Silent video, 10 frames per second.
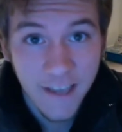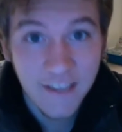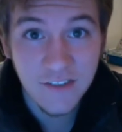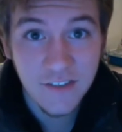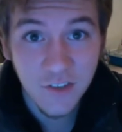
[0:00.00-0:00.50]

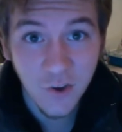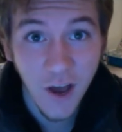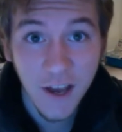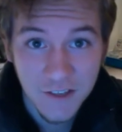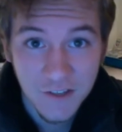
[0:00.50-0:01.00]
is your
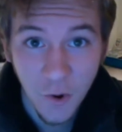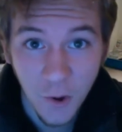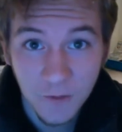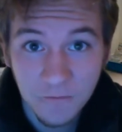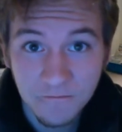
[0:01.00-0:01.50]
highest
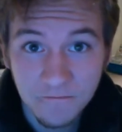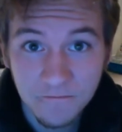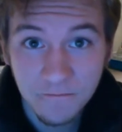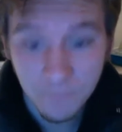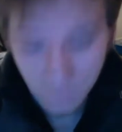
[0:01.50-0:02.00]
score?
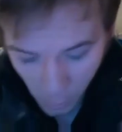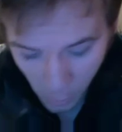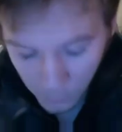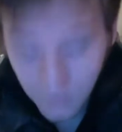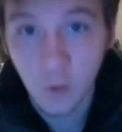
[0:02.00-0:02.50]

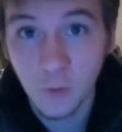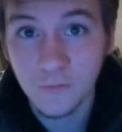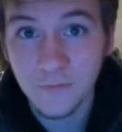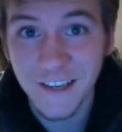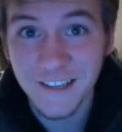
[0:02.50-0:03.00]
Comment below.
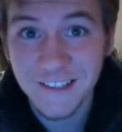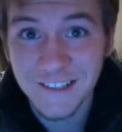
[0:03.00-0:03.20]
Thanks.